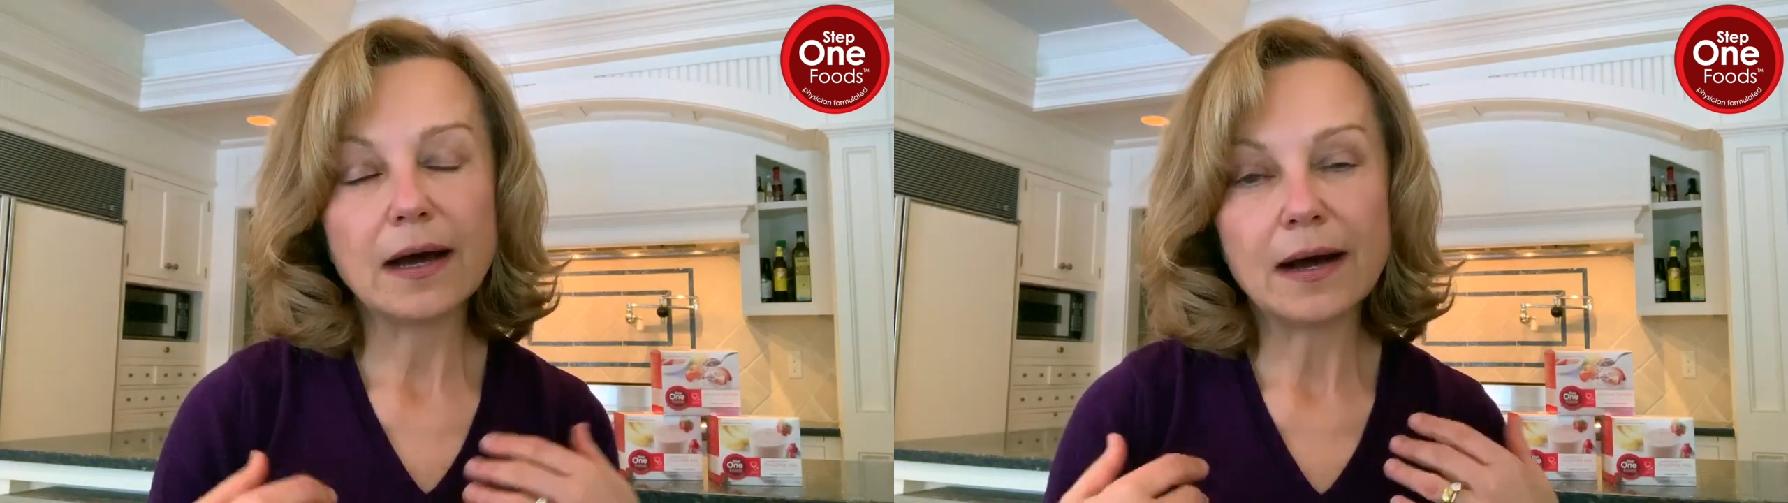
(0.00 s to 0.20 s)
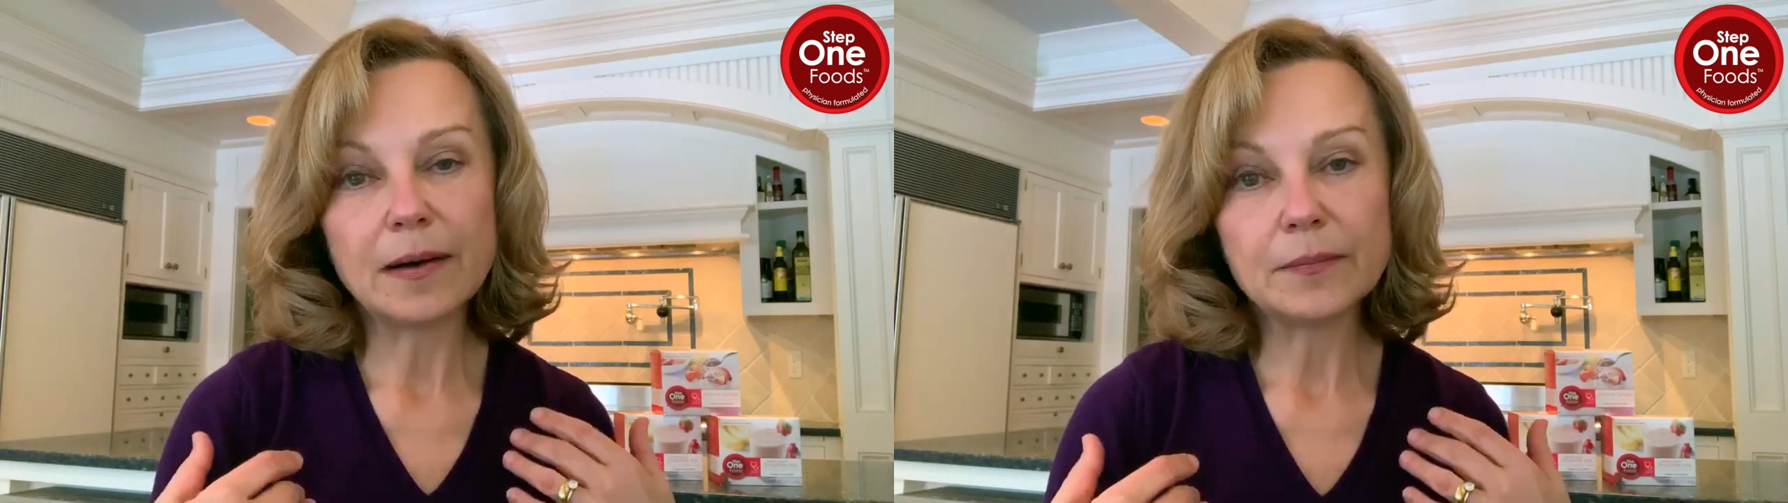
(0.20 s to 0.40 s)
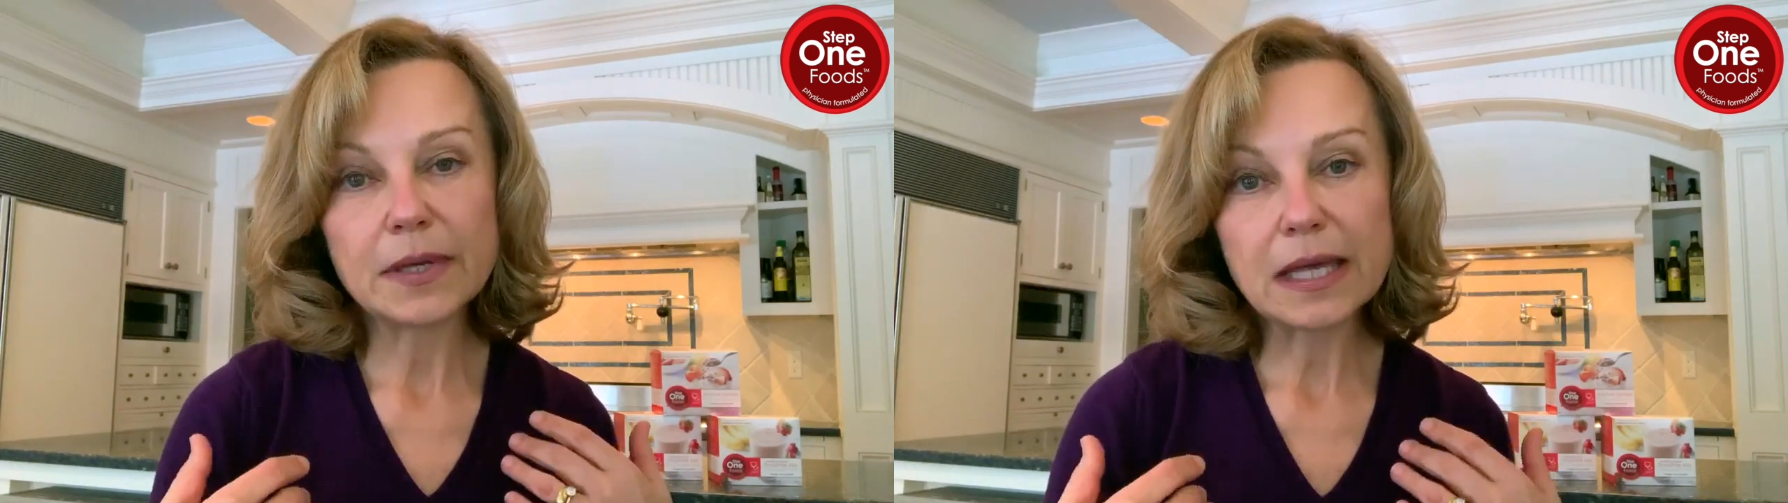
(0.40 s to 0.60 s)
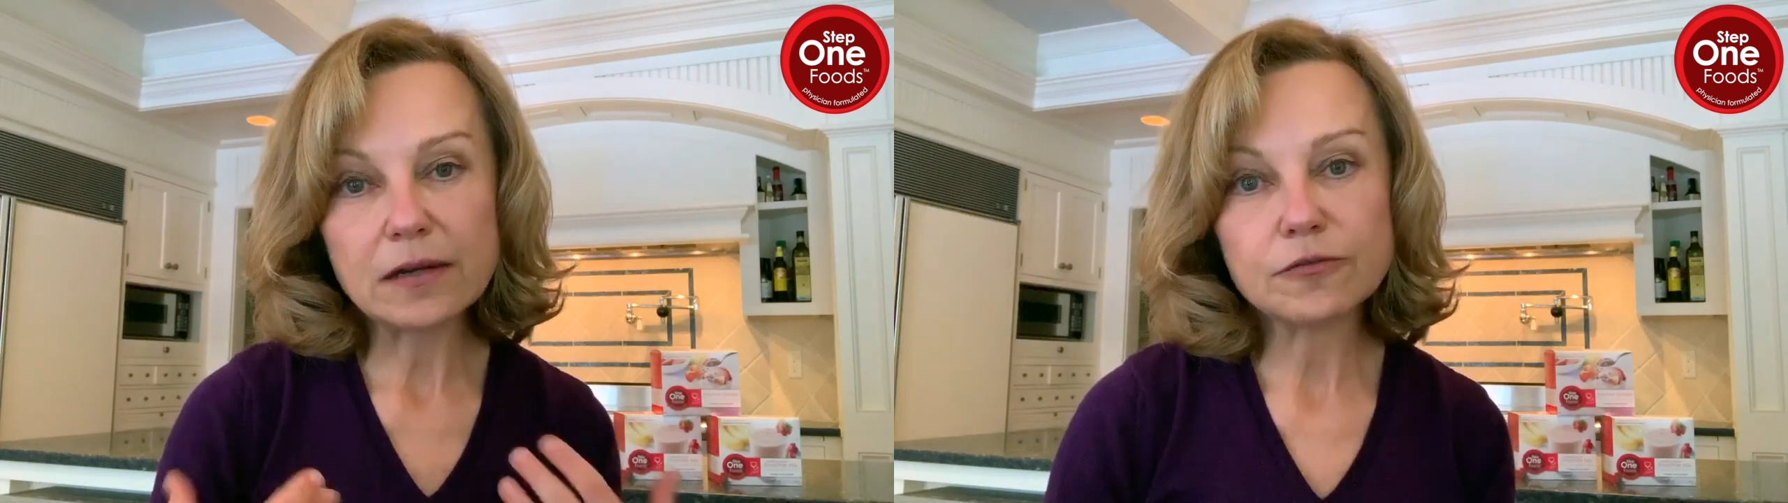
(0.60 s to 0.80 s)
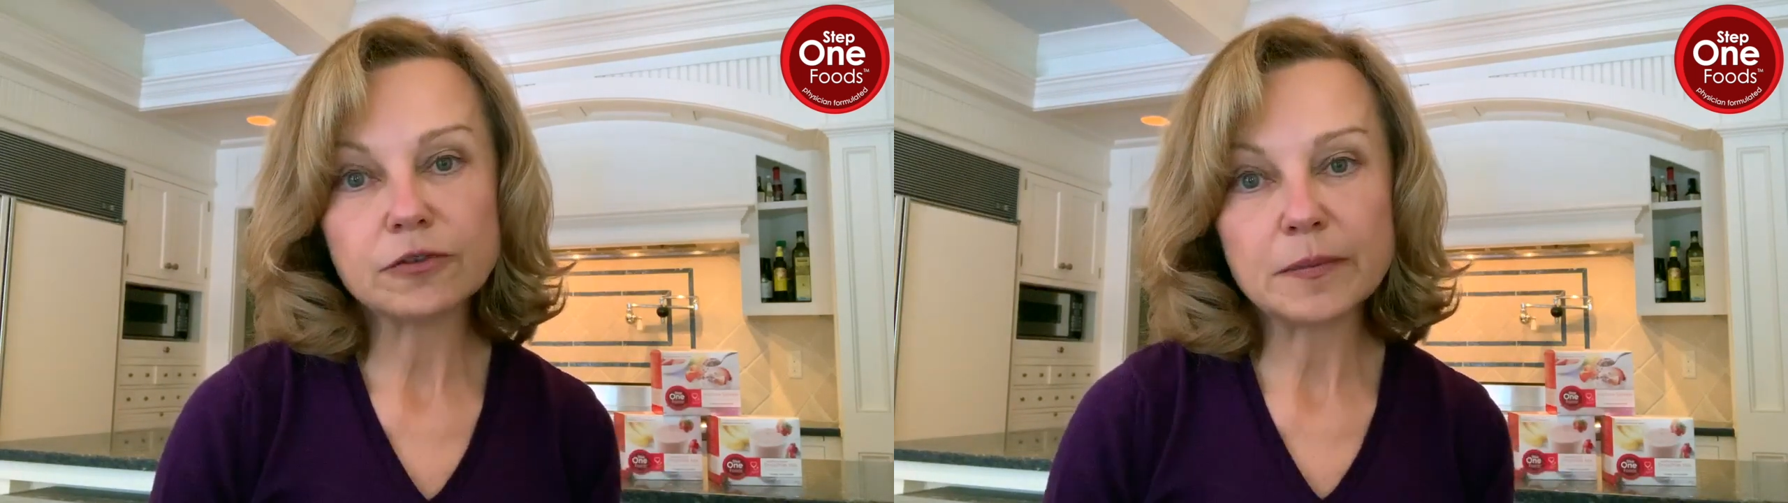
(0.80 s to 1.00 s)
um,
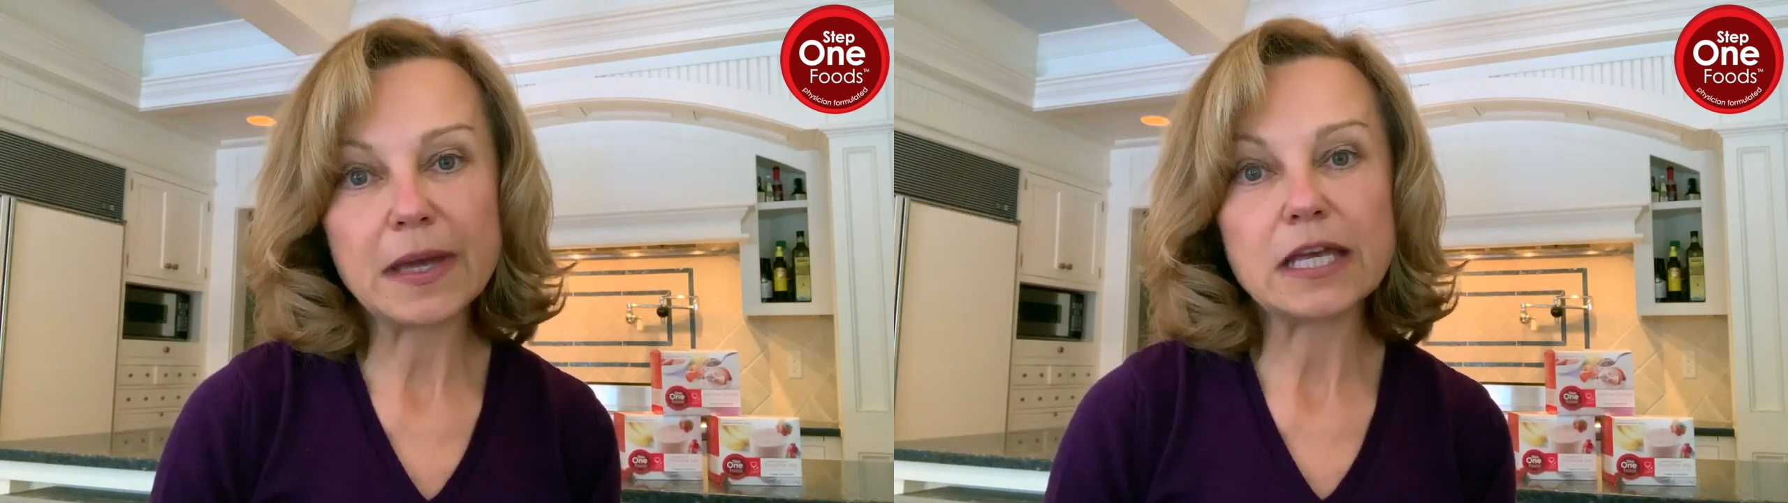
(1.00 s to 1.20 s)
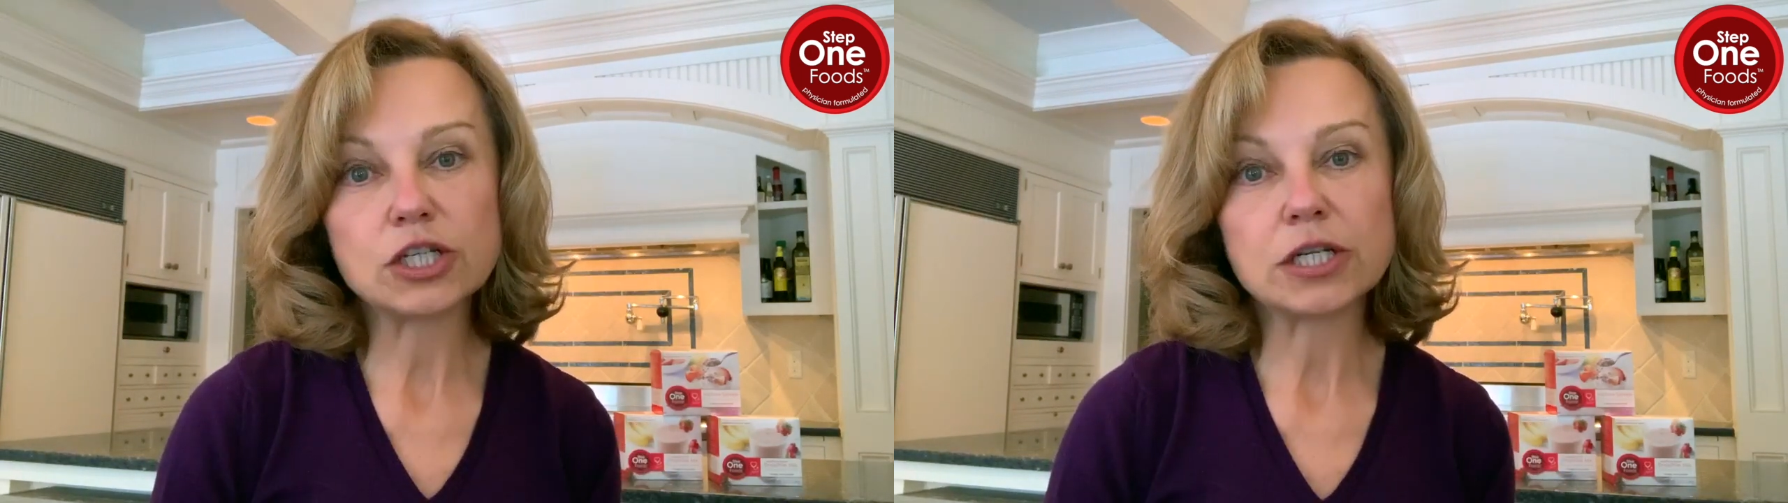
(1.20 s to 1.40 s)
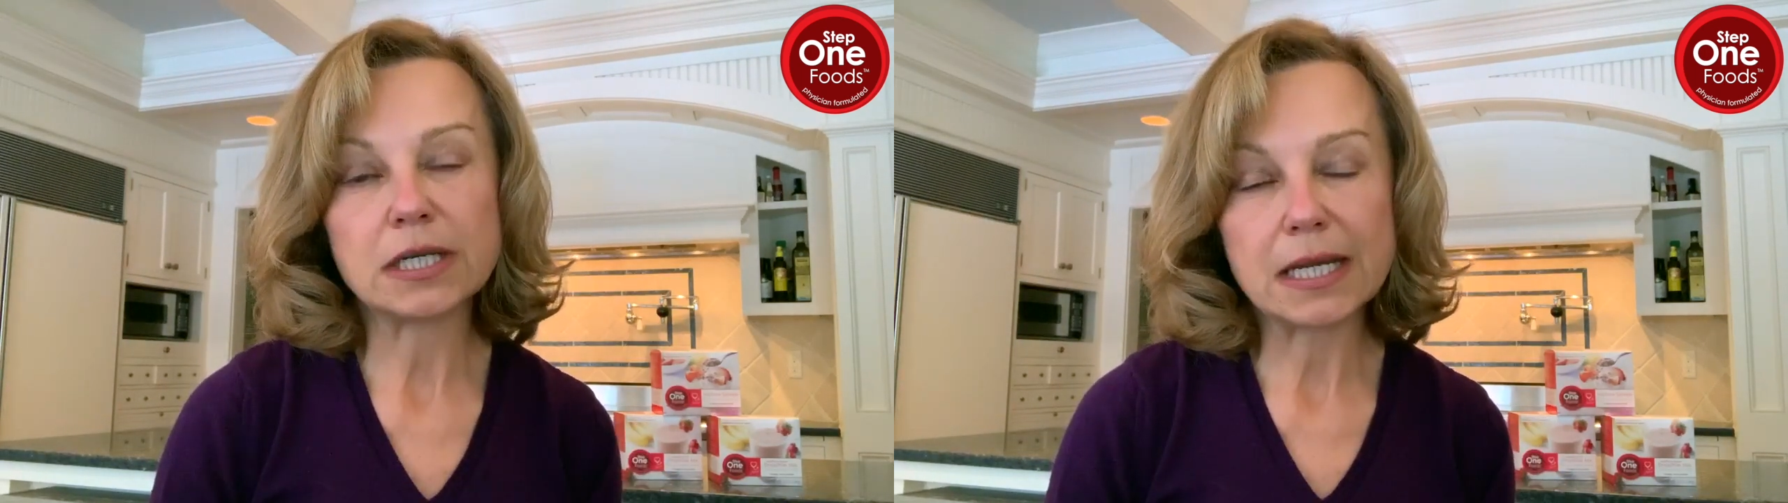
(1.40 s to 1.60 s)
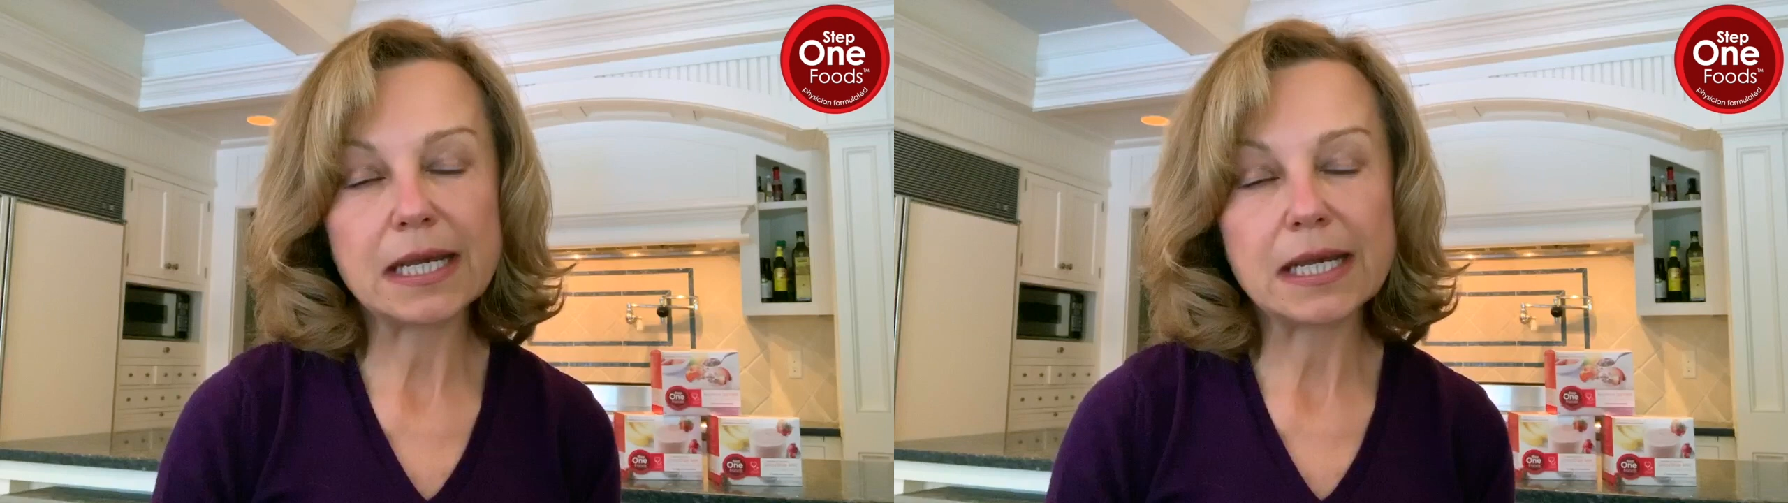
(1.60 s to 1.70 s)
inflammation